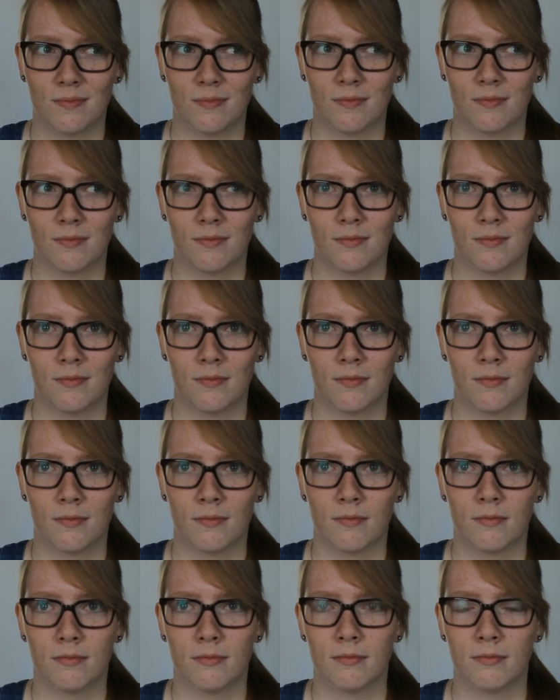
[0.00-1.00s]

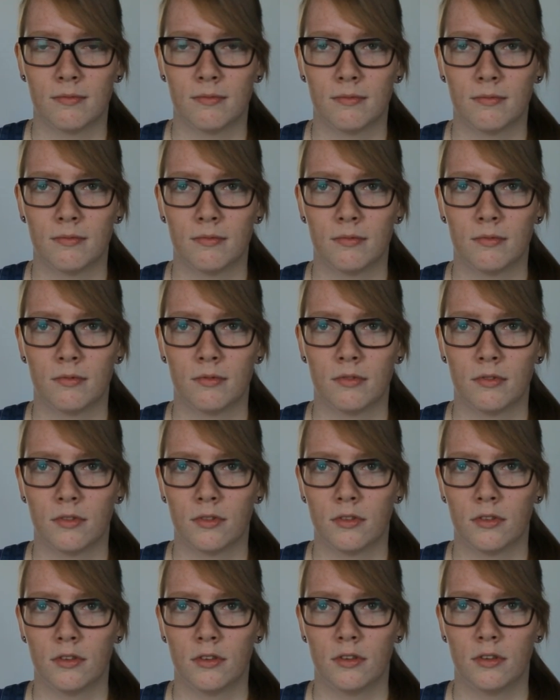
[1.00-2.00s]

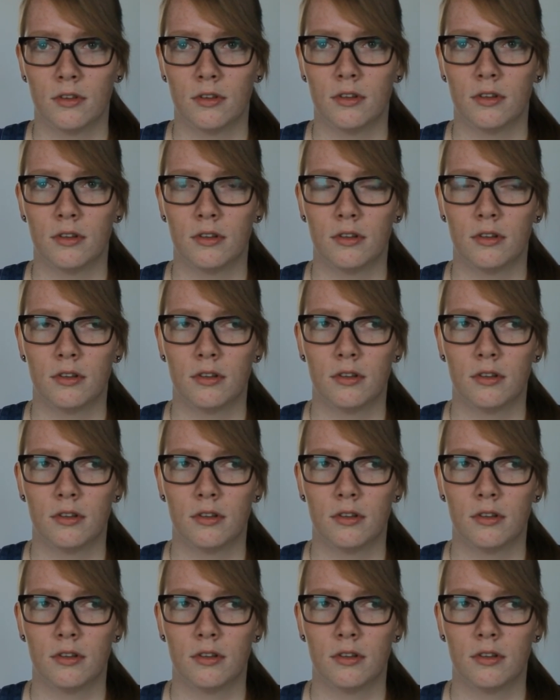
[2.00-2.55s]
(silence)